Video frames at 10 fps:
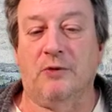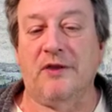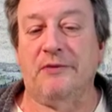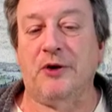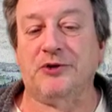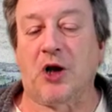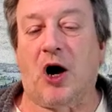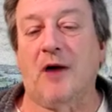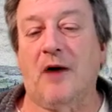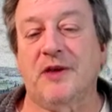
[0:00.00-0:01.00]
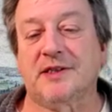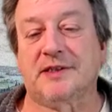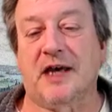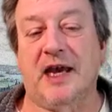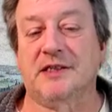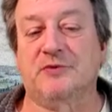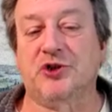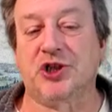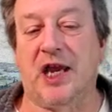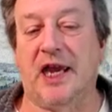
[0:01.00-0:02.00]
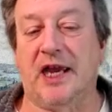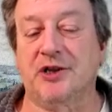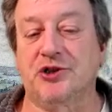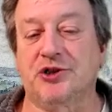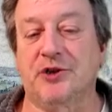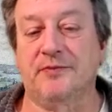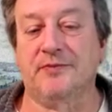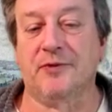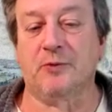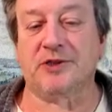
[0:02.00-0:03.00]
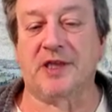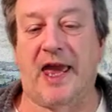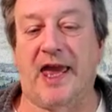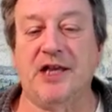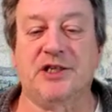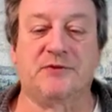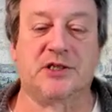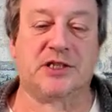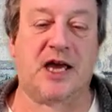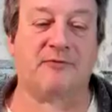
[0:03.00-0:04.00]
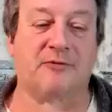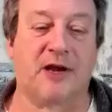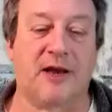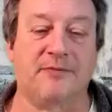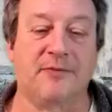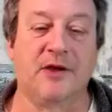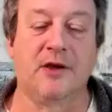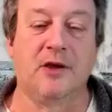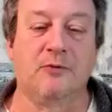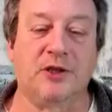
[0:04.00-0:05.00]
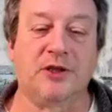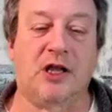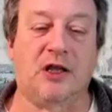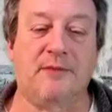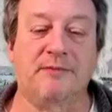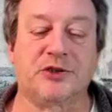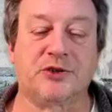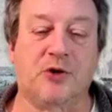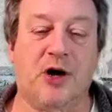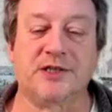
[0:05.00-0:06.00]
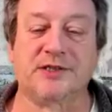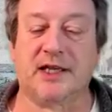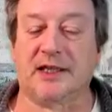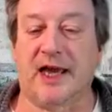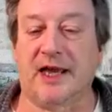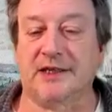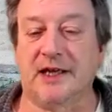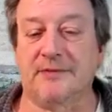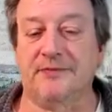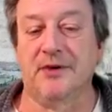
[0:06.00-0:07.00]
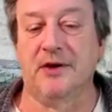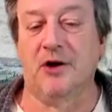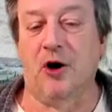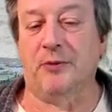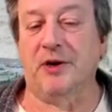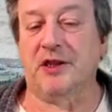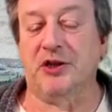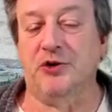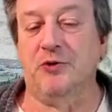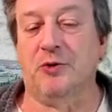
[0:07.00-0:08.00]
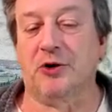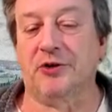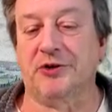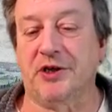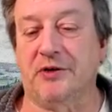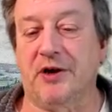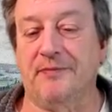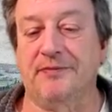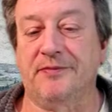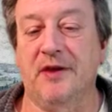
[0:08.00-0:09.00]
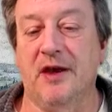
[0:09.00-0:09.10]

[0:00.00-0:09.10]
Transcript: One of the most obvious signs of change was the age of discovery, when Columbus crossed the Atlantic, opening the New World to Europe.